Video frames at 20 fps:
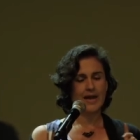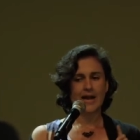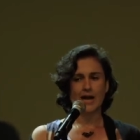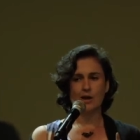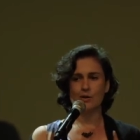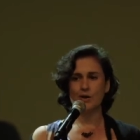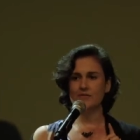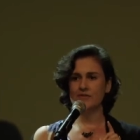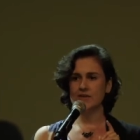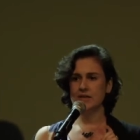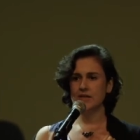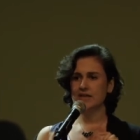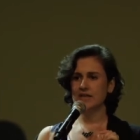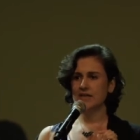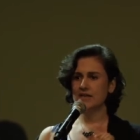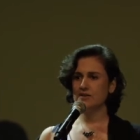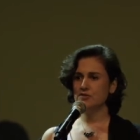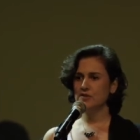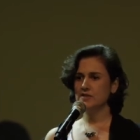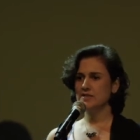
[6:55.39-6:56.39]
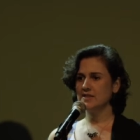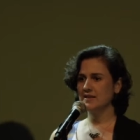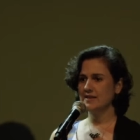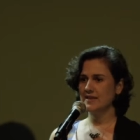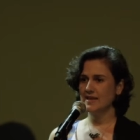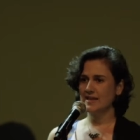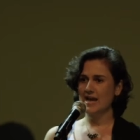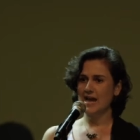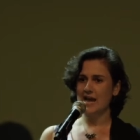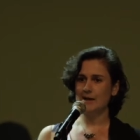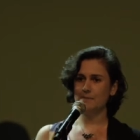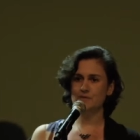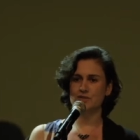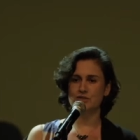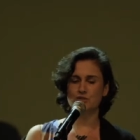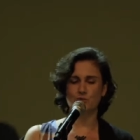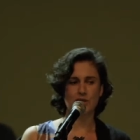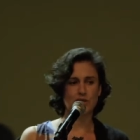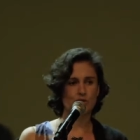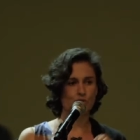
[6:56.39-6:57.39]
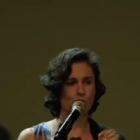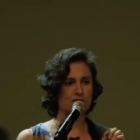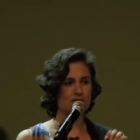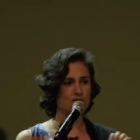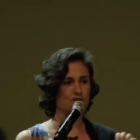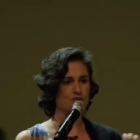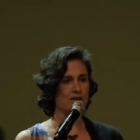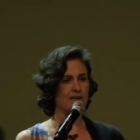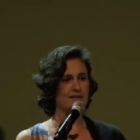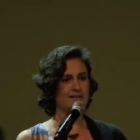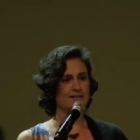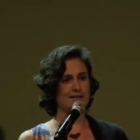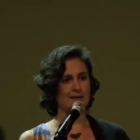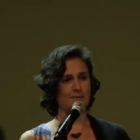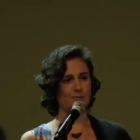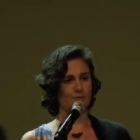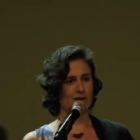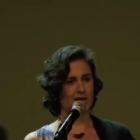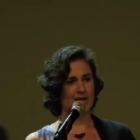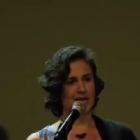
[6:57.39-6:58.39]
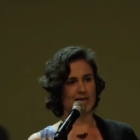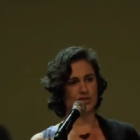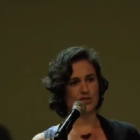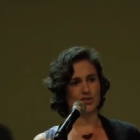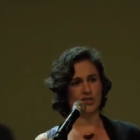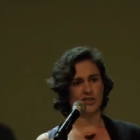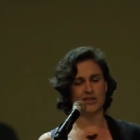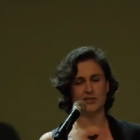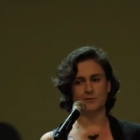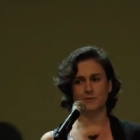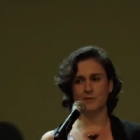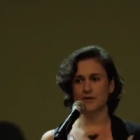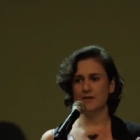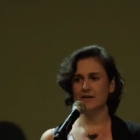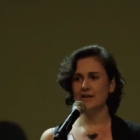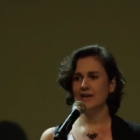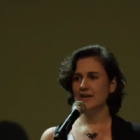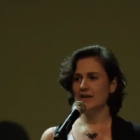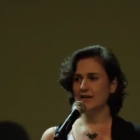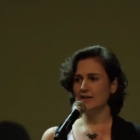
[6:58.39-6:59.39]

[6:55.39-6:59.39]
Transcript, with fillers: However, an interesting thing happens when you inject someone like Shakespeare